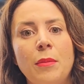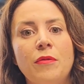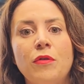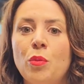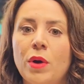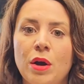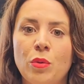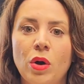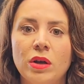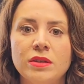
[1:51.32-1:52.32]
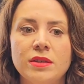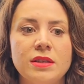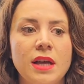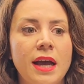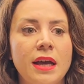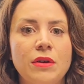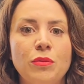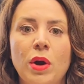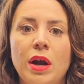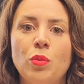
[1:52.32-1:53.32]
from where it was and
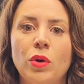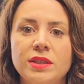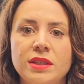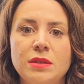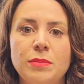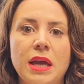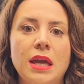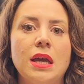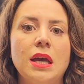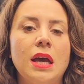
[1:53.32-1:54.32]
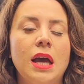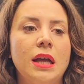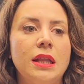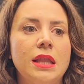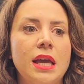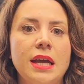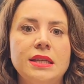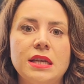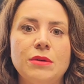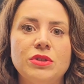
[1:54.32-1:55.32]
where it wanted to be. The
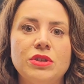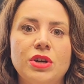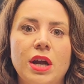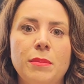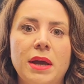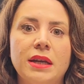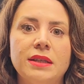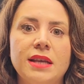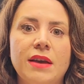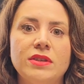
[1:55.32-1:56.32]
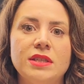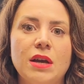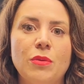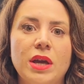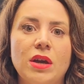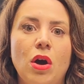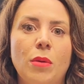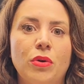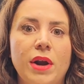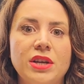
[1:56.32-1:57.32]
idea was to try and make it a 7-day-a-week
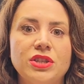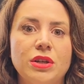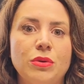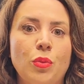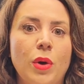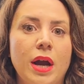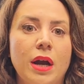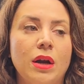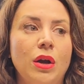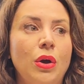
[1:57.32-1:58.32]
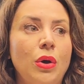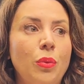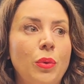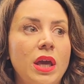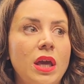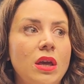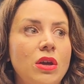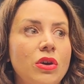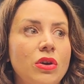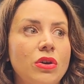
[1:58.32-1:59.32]
operation where we
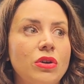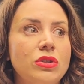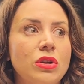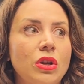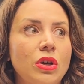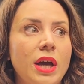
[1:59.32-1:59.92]
could look